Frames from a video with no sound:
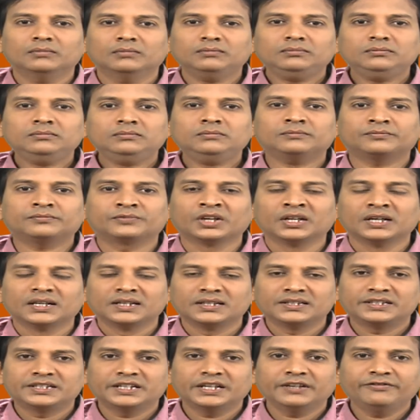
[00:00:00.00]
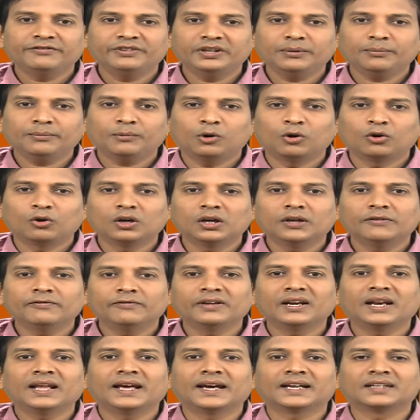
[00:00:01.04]
JVM only
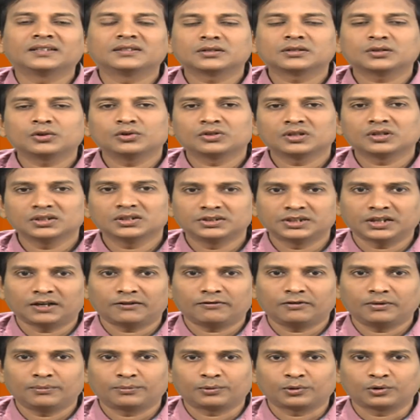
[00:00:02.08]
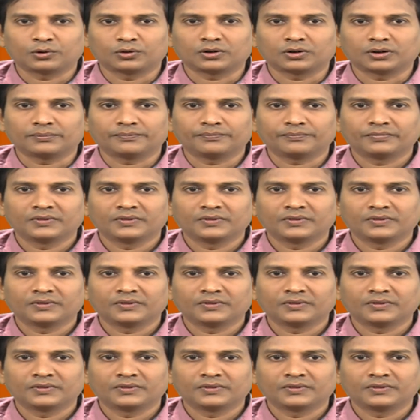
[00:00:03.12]
will execute the Java program.